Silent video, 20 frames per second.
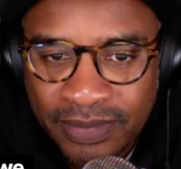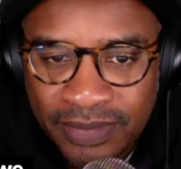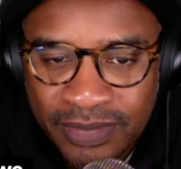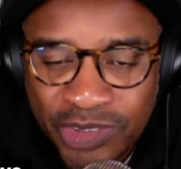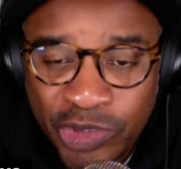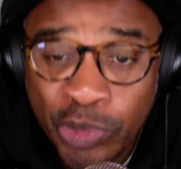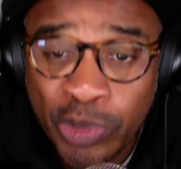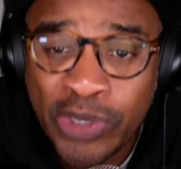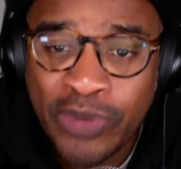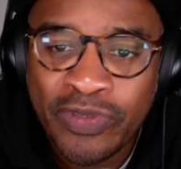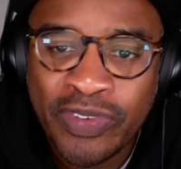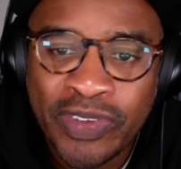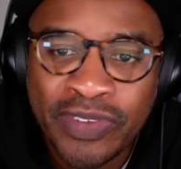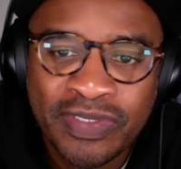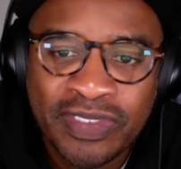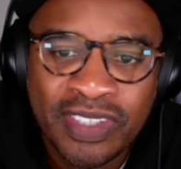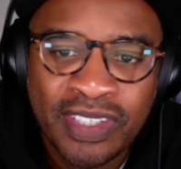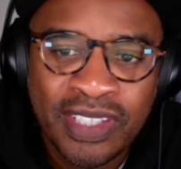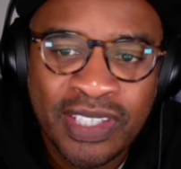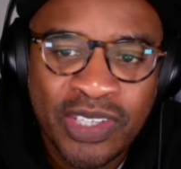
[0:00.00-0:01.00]

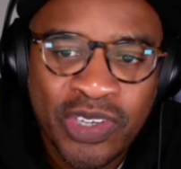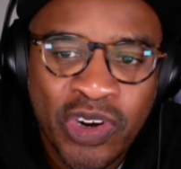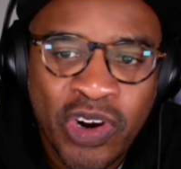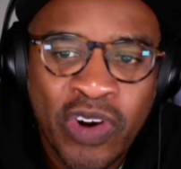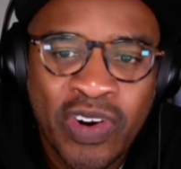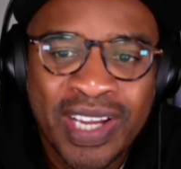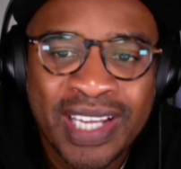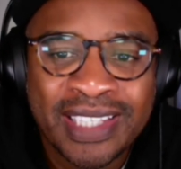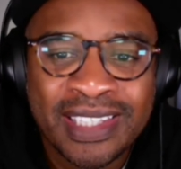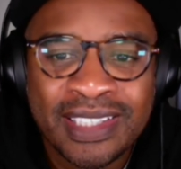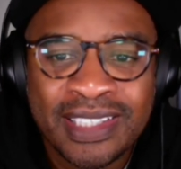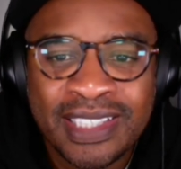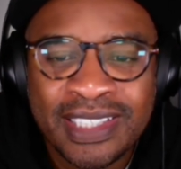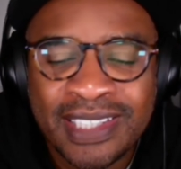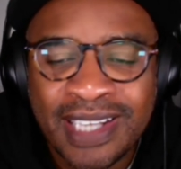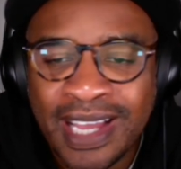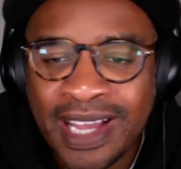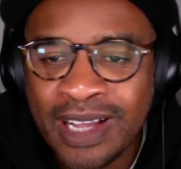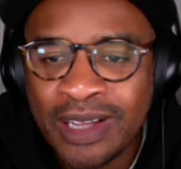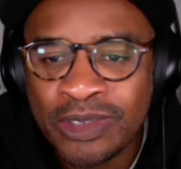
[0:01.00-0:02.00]
2015, Karl Anthony
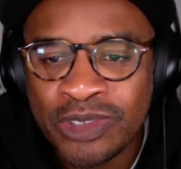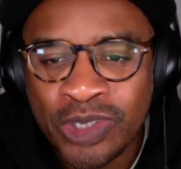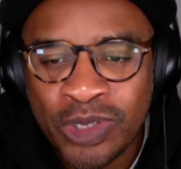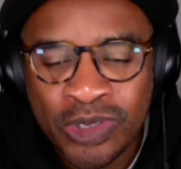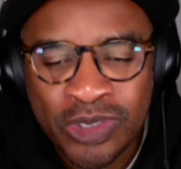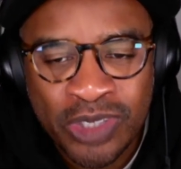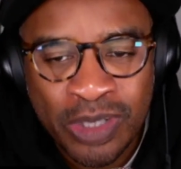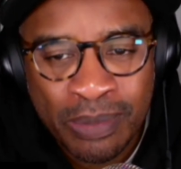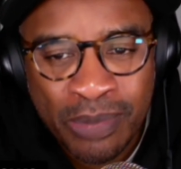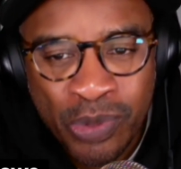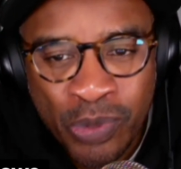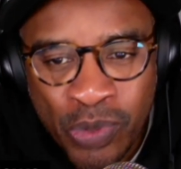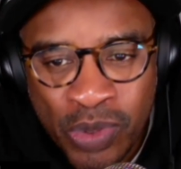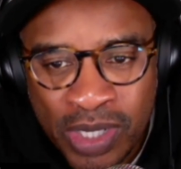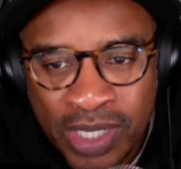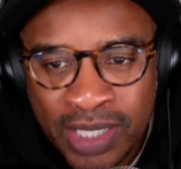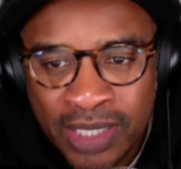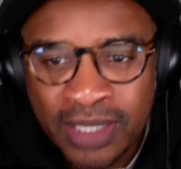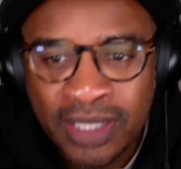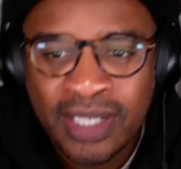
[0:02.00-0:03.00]
Towns goes number
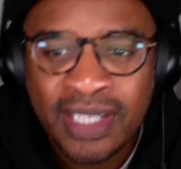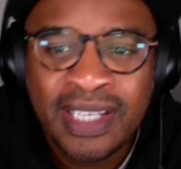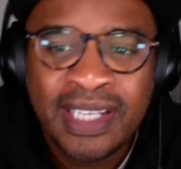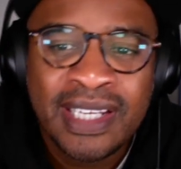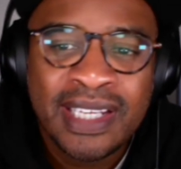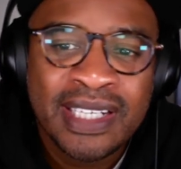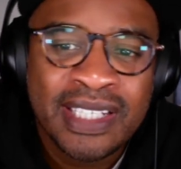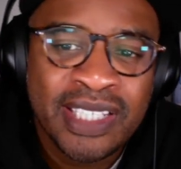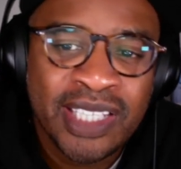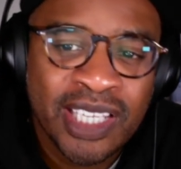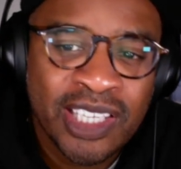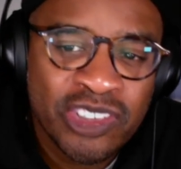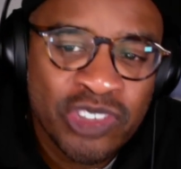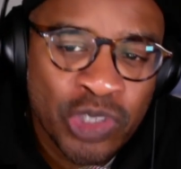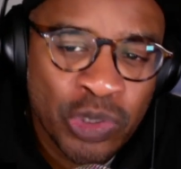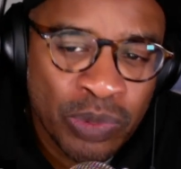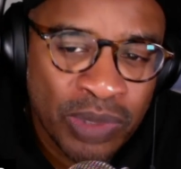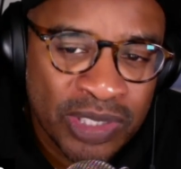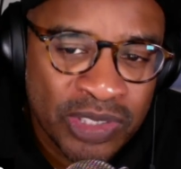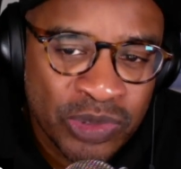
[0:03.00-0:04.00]
1. D'Angelo
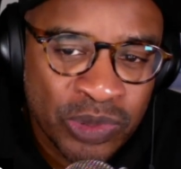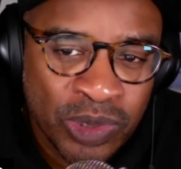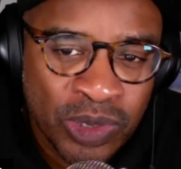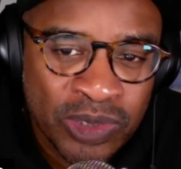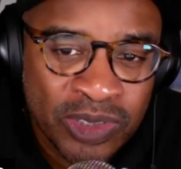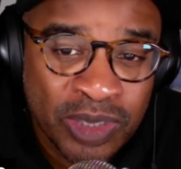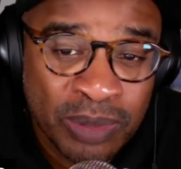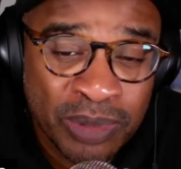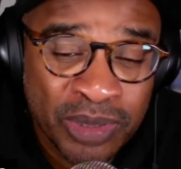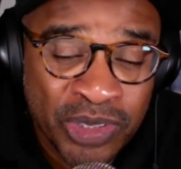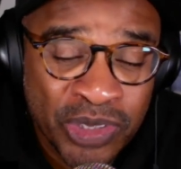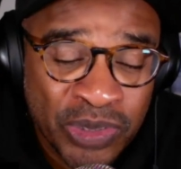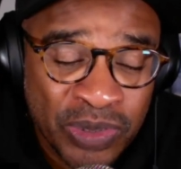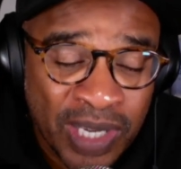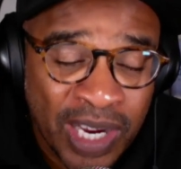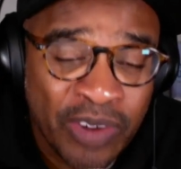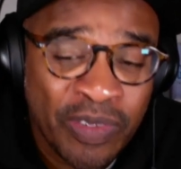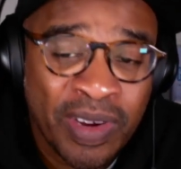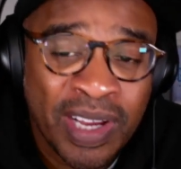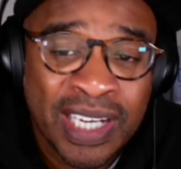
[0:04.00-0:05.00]
Russell goes number 2.
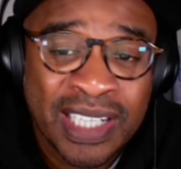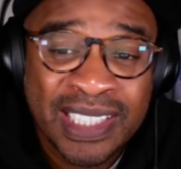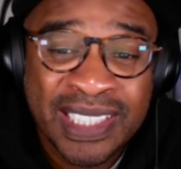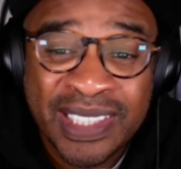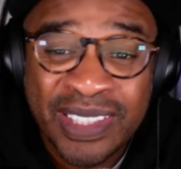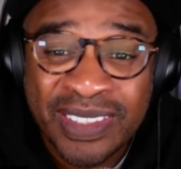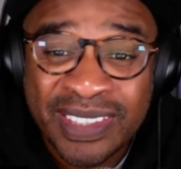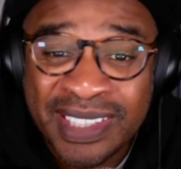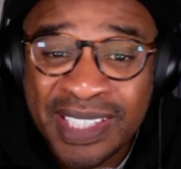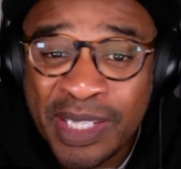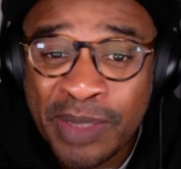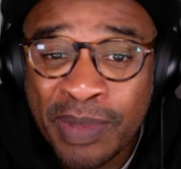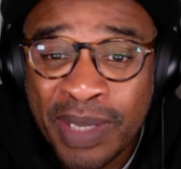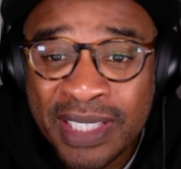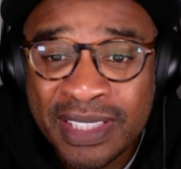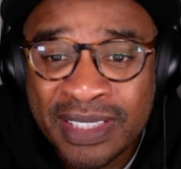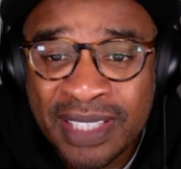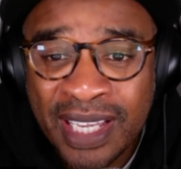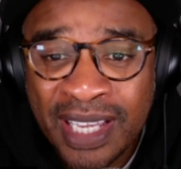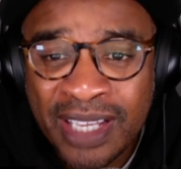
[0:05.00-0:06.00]
Ironically, they're
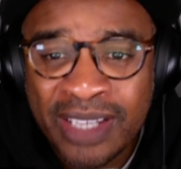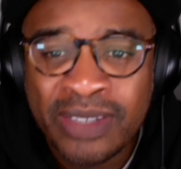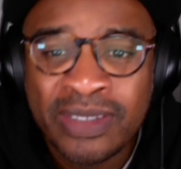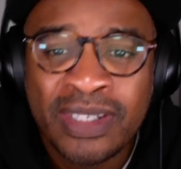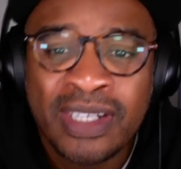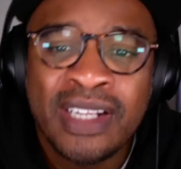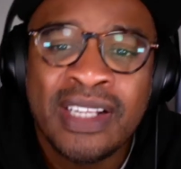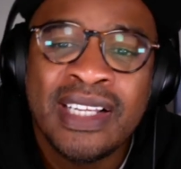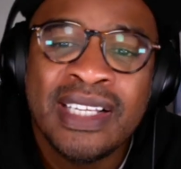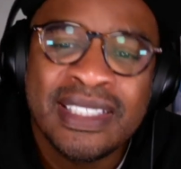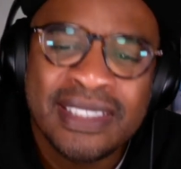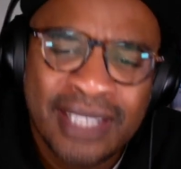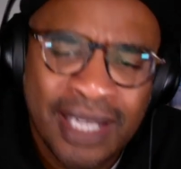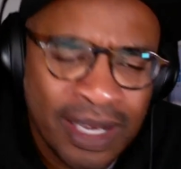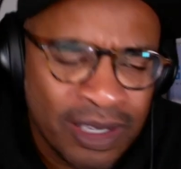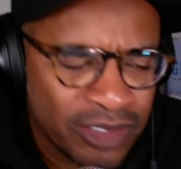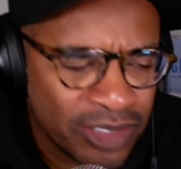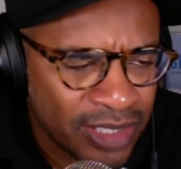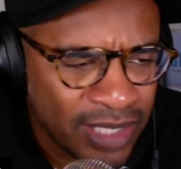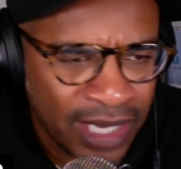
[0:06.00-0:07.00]
teammates now.
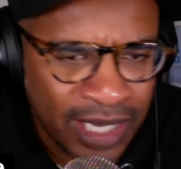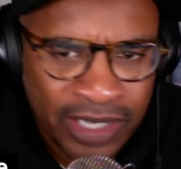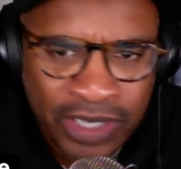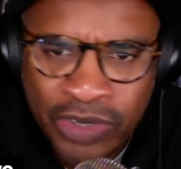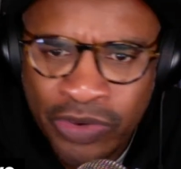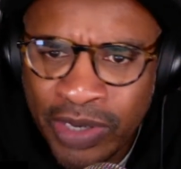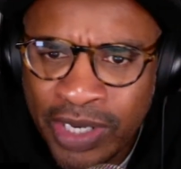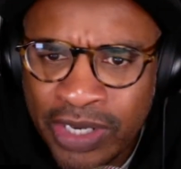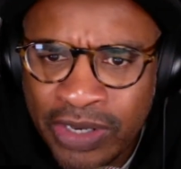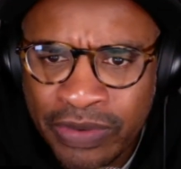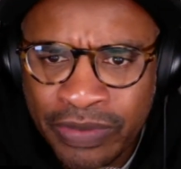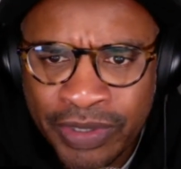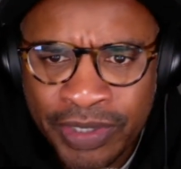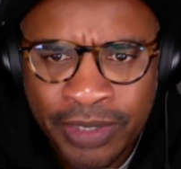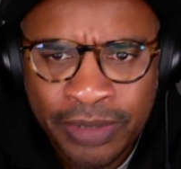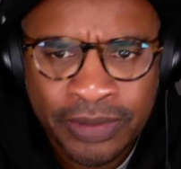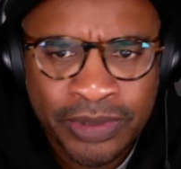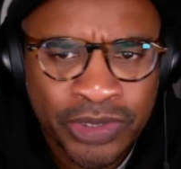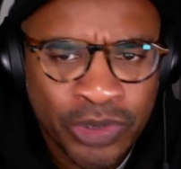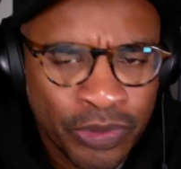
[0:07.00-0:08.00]
Towns has had a great
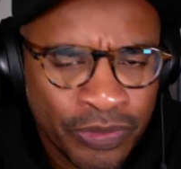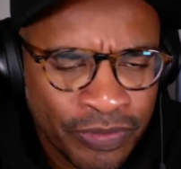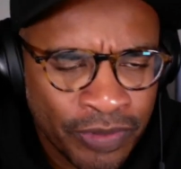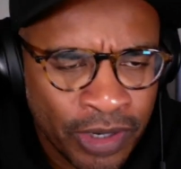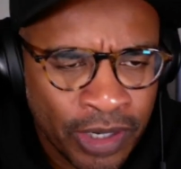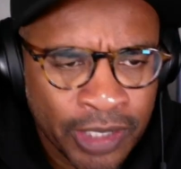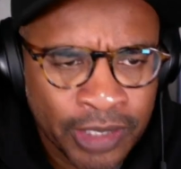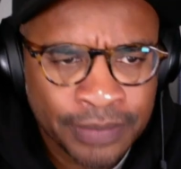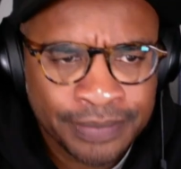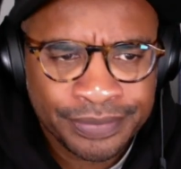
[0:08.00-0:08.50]
career so far.